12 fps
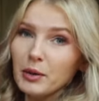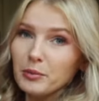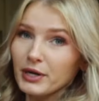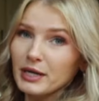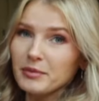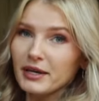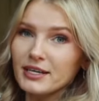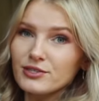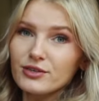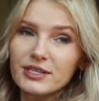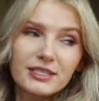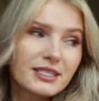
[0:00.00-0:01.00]
Pretty big as
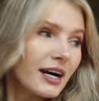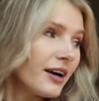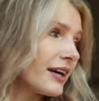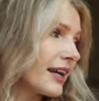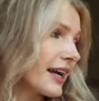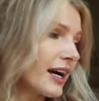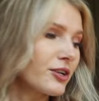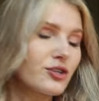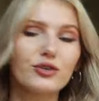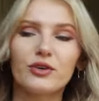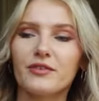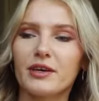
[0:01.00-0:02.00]
you can tell, and I got
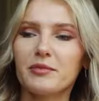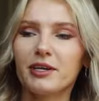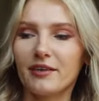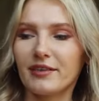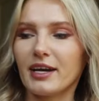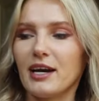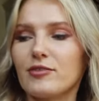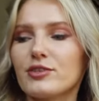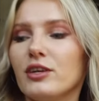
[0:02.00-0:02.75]
two of them here on the couch.